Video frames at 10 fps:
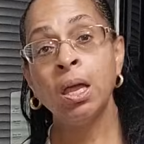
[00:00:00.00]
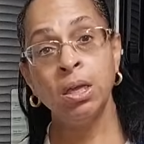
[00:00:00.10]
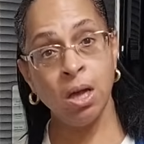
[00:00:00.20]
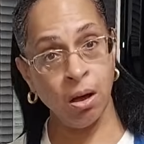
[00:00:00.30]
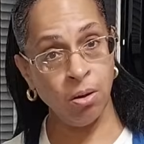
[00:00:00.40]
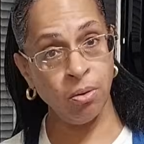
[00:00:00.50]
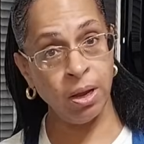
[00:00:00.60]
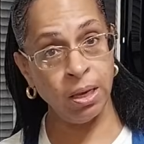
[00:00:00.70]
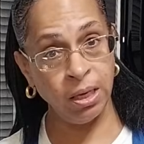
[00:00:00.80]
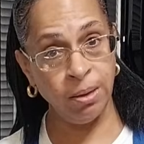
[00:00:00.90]
Y'all go ahead
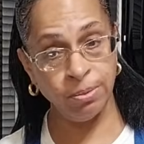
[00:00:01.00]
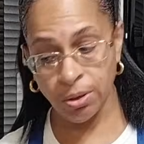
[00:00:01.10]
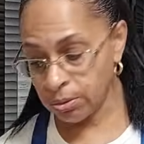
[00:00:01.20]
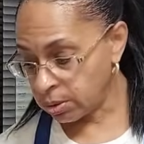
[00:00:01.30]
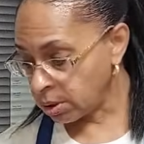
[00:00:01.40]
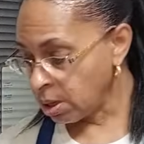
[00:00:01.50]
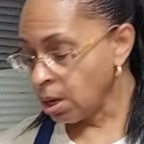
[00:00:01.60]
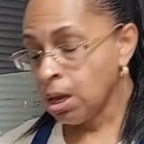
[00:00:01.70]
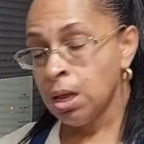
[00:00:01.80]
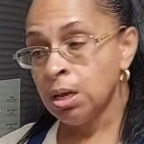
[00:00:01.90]
and keep those.
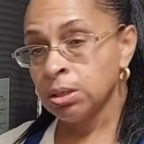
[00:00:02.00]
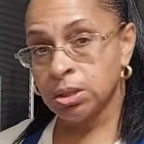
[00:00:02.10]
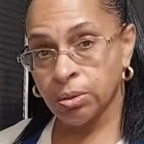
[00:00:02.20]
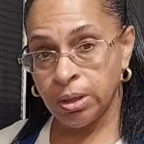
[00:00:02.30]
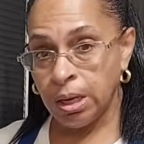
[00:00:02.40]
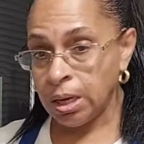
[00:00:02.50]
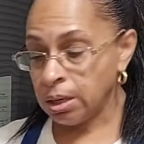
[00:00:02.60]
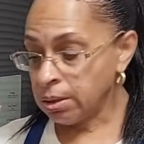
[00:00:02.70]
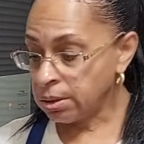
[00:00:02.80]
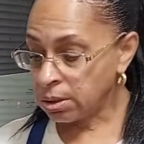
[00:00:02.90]
So yeah,
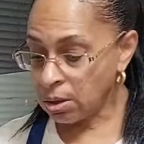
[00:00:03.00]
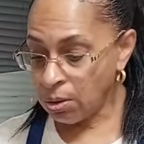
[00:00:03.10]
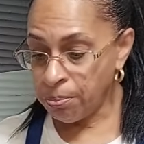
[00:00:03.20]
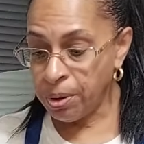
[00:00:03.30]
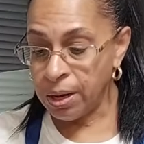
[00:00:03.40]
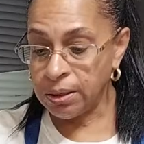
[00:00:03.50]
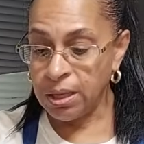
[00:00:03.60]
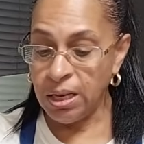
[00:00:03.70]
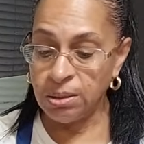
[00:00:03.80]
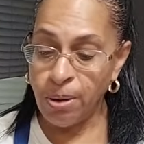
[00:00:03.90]
but
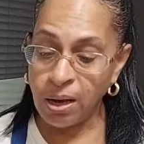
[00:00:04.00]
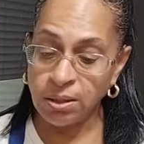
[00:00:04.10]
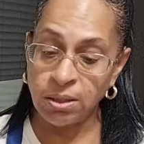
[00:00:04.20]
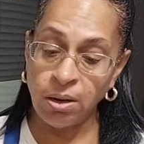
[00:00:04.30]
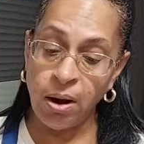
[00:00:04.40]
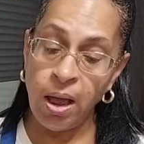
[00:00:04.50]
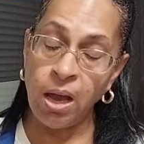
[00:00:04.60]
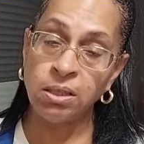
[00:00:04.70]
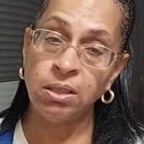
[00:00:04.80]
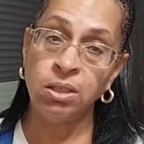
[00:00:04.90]
these boxes are
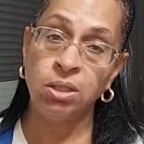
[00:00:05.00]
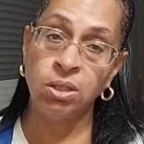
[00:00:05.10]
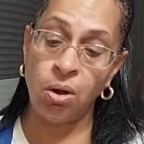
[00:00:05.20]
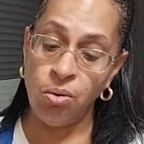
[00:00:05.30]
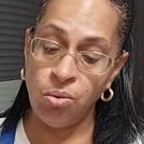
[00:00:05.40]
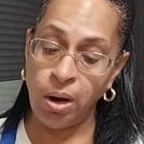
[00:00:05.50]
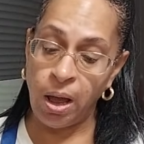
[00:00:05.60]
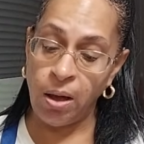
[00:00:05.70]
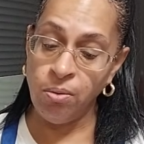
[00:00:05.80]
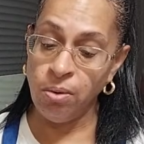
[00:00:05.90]
actually sold
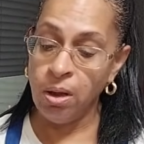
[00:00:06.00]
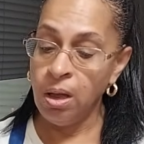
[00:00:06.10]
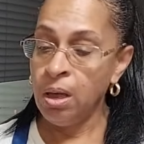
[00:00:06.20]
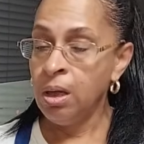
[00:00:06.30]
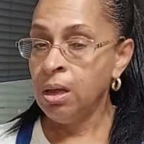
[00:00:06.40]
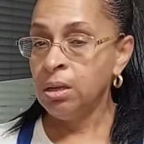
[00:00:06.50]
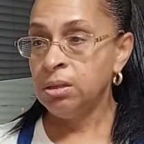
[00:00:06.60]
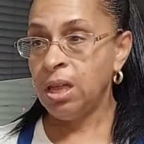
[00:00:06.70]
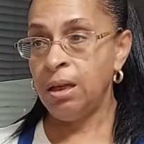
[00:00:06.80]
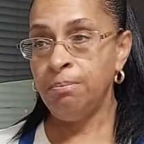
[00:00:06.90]
out.
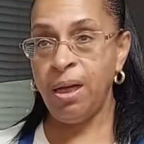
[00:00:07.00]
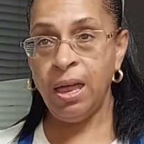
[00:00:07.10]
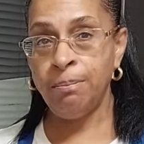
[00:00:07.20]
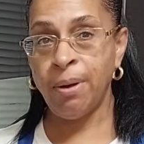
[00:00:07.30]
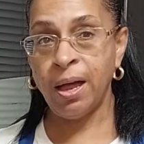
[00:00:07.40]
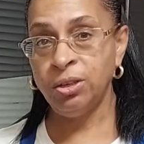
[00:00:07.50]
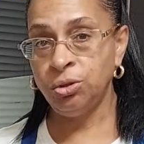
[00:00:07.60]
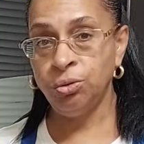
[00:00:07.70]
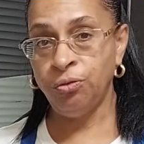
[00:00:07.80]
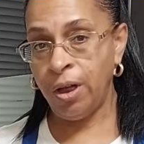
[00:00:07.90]
They made by
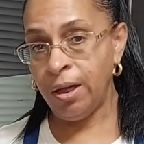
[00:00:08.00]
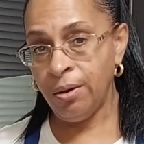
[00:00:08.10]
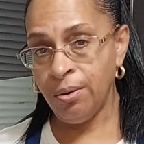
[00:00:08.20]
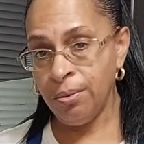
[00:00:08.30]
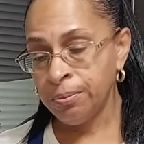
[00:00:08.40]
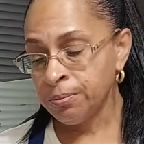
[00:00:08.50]
Juvel,